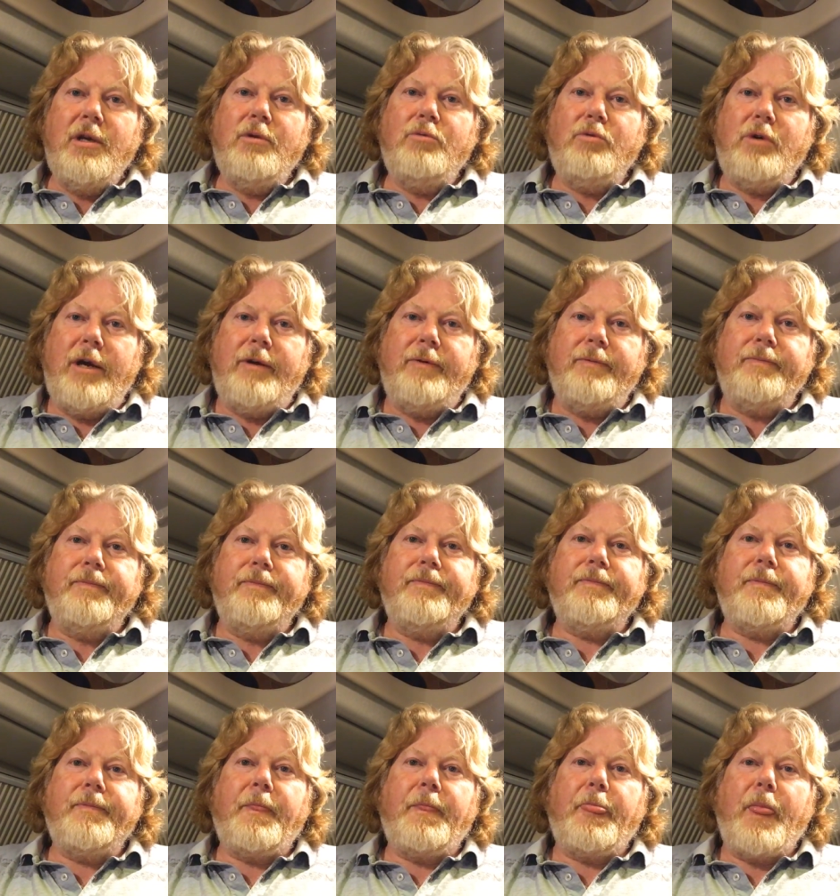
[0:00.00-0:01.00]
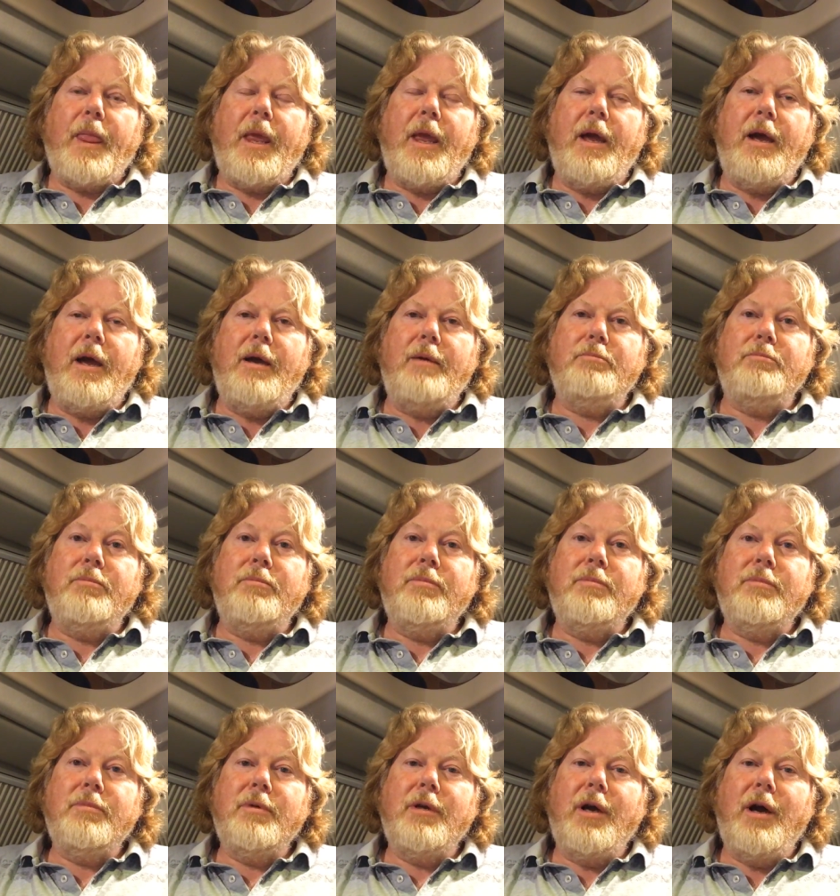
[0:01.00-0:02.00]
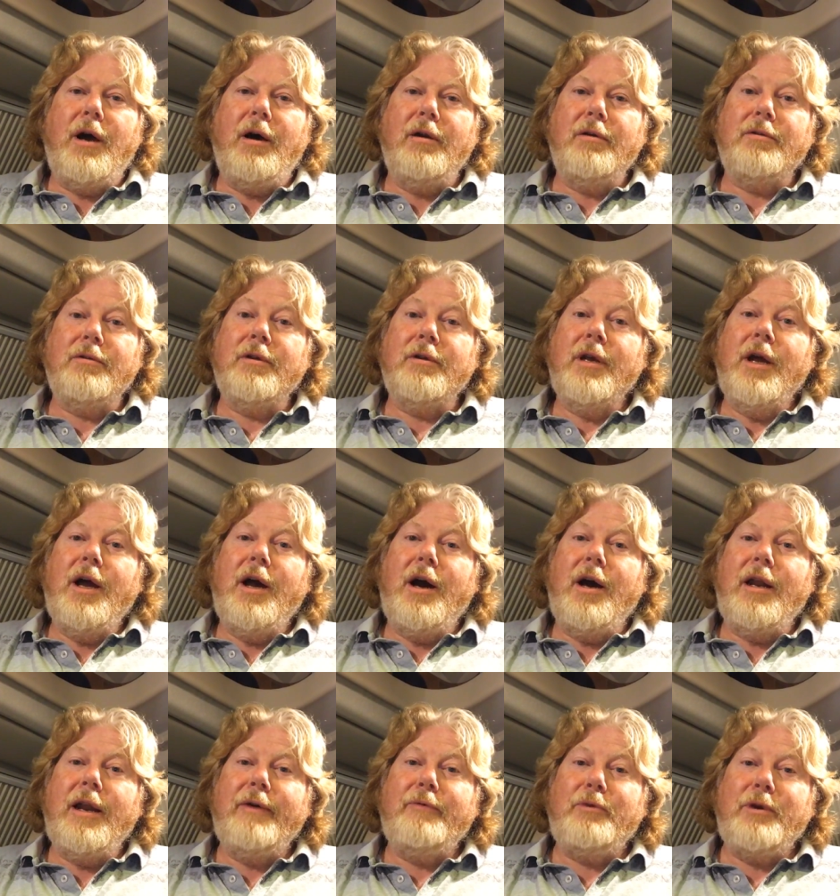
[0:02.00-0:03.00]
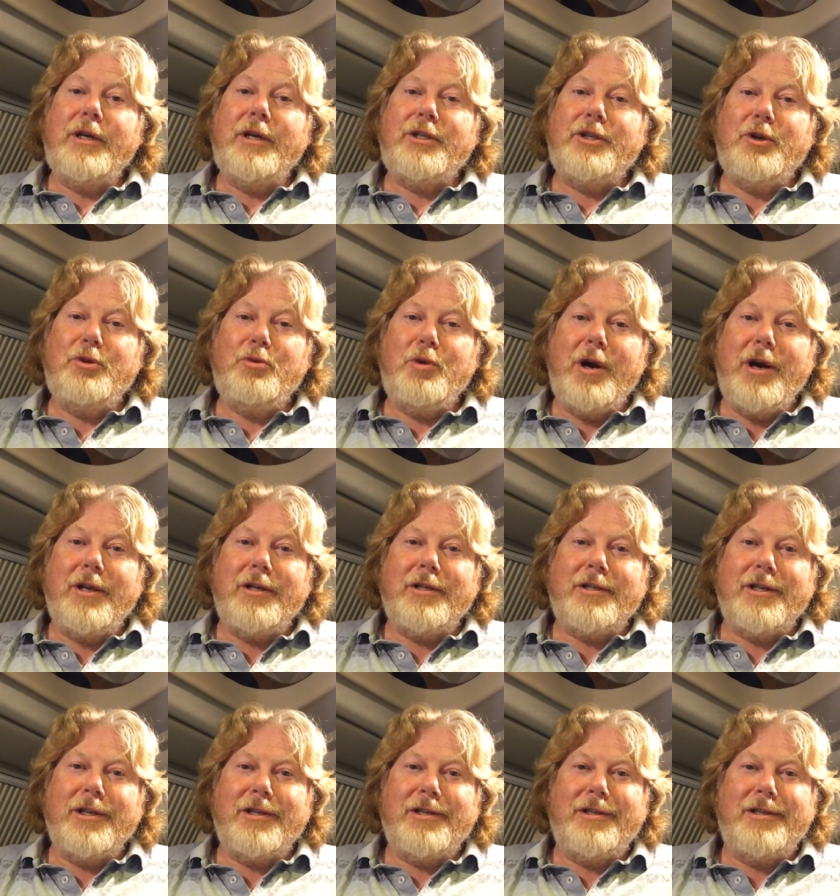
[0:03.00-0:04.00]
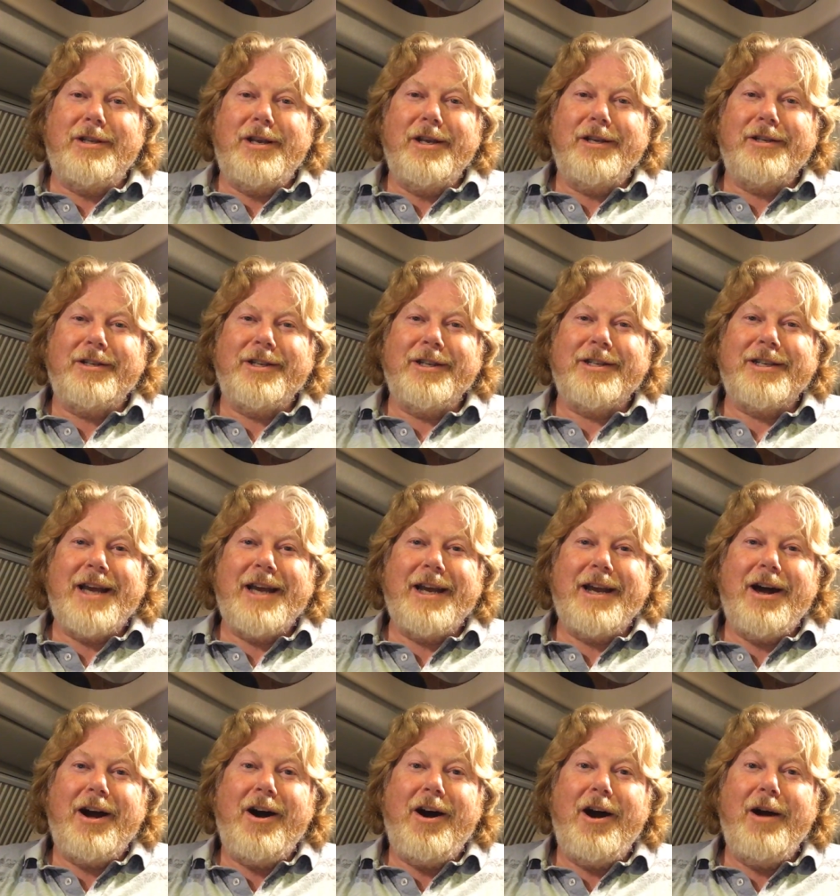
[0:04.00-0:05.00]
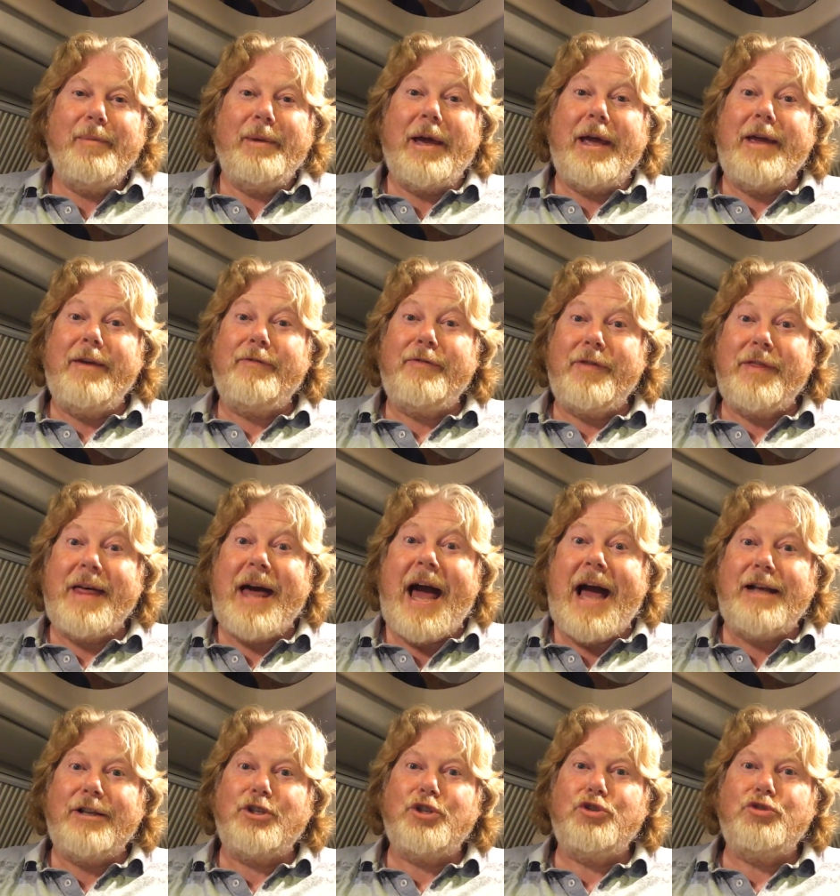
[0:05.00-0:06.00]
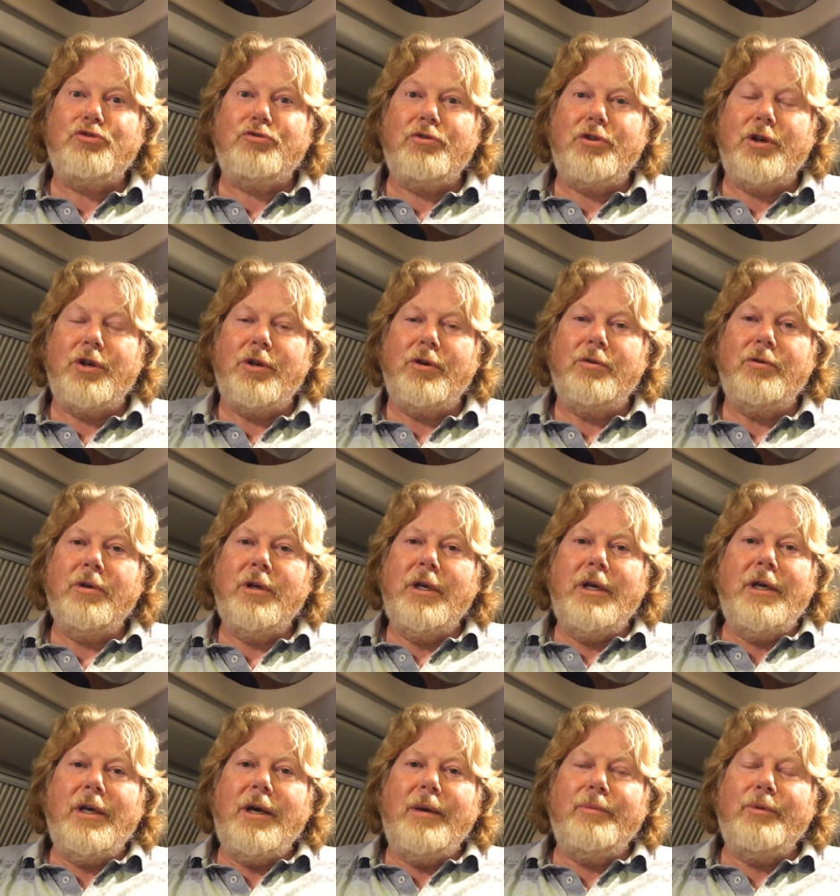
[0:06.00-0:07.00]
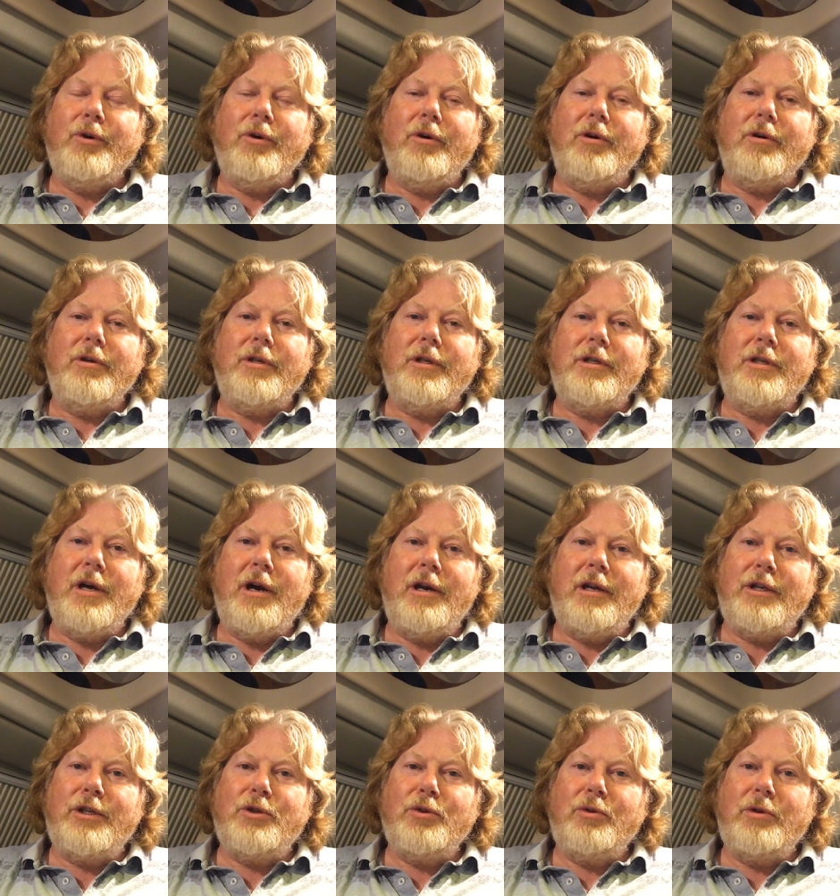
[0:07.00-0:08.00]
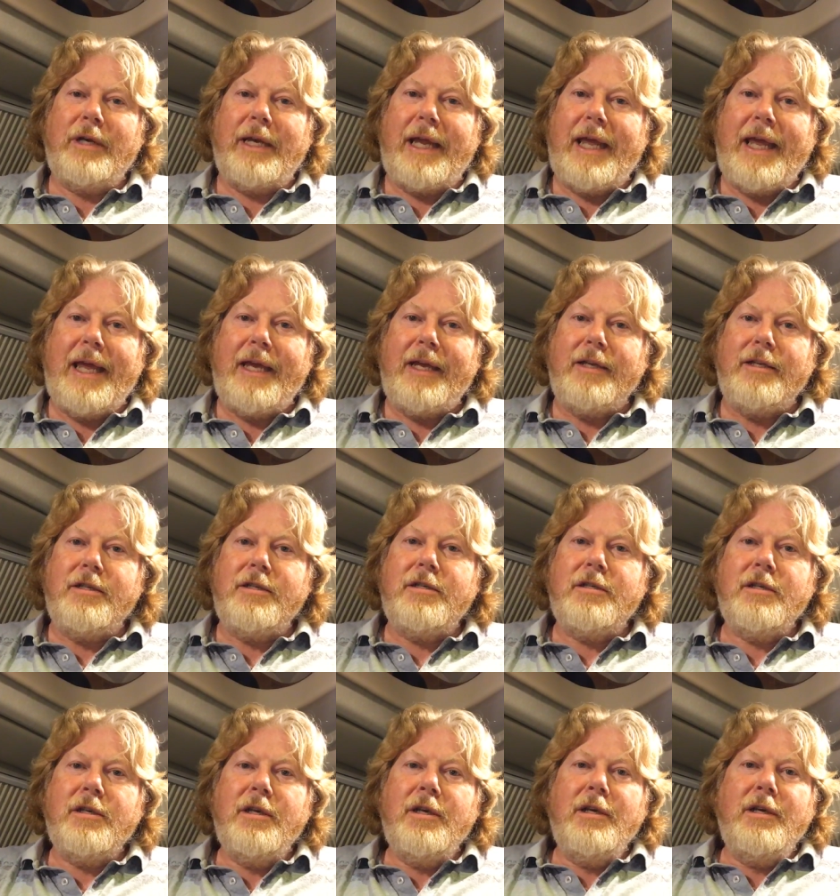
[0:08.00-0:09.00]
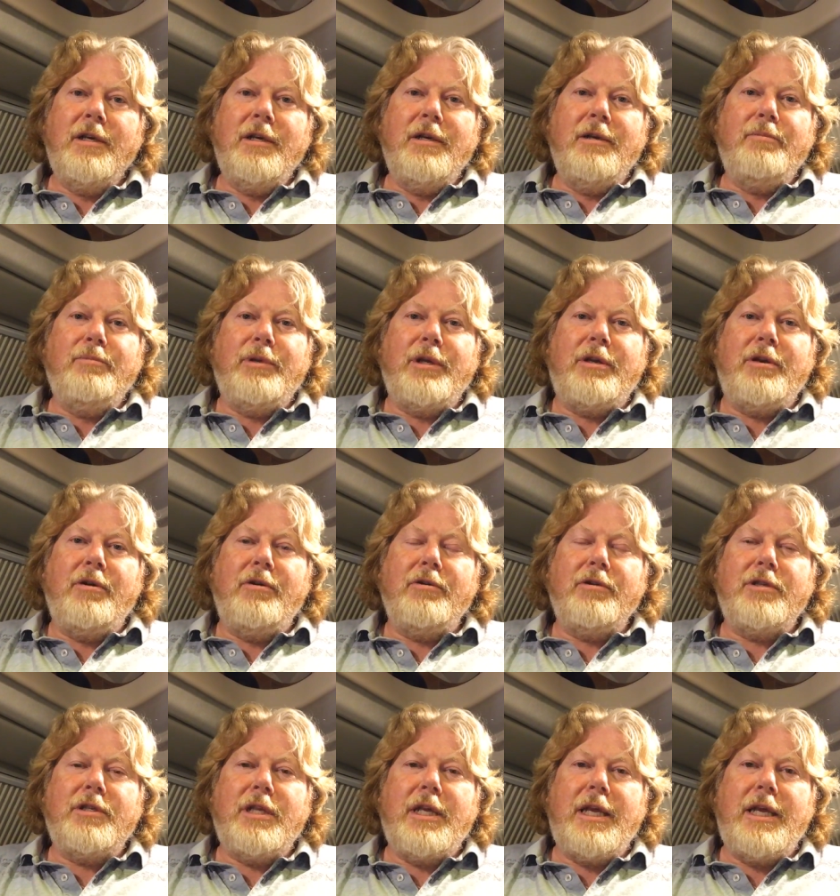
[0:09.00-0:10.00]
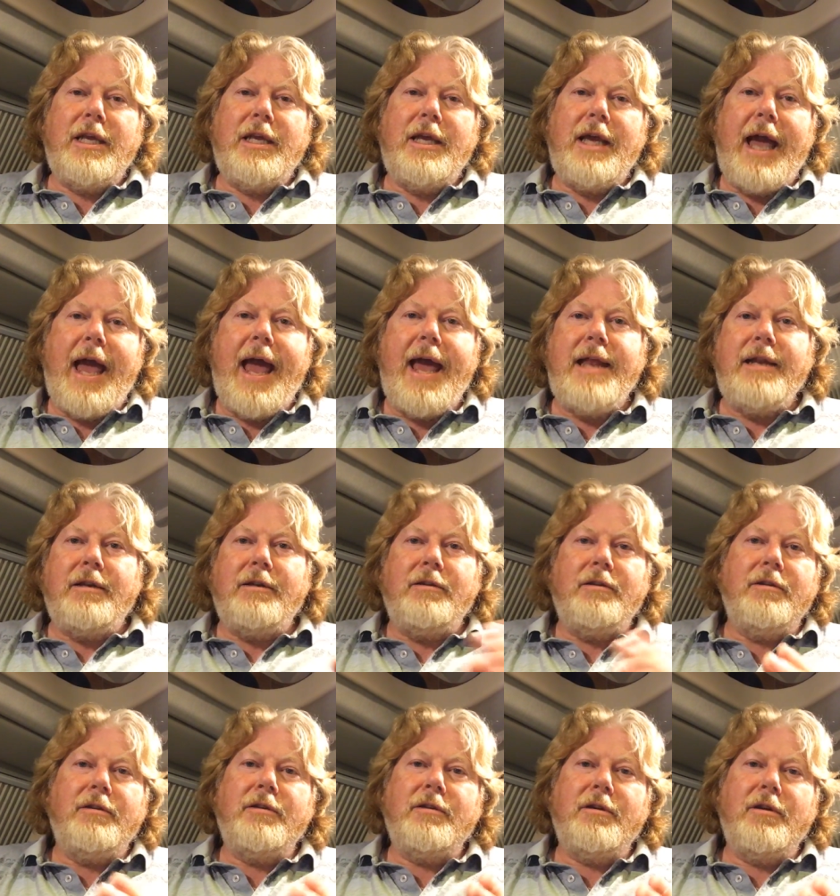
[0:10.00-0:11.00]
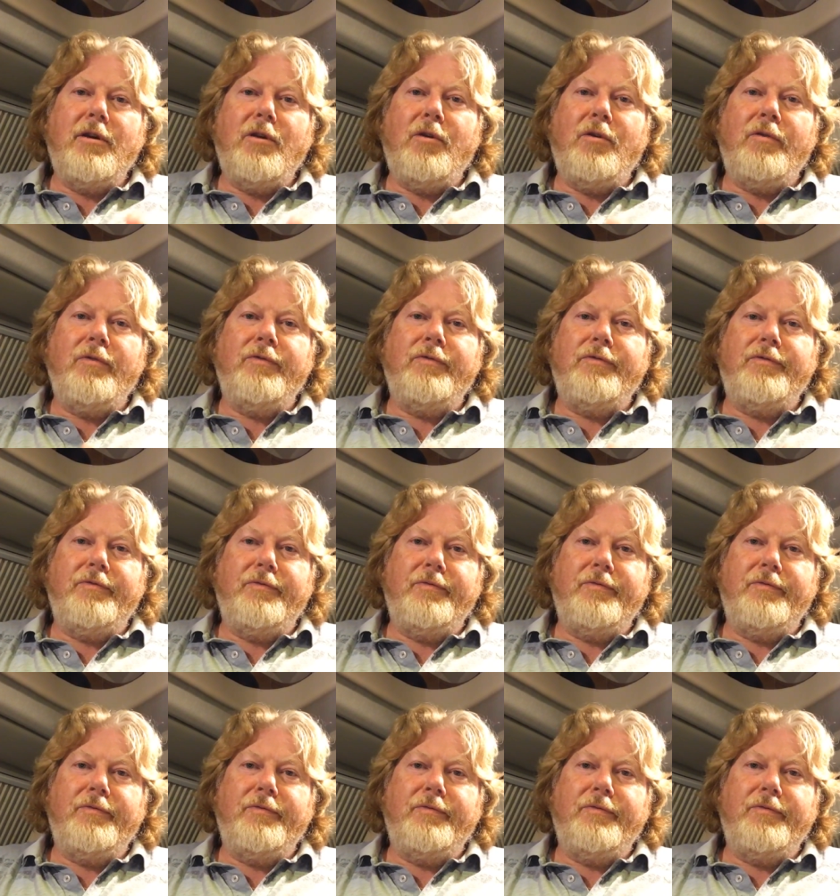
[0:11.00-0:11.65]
Well, I'll have one or two words to say to Hymer if that's true. I'm not entirely sure it is, because the end of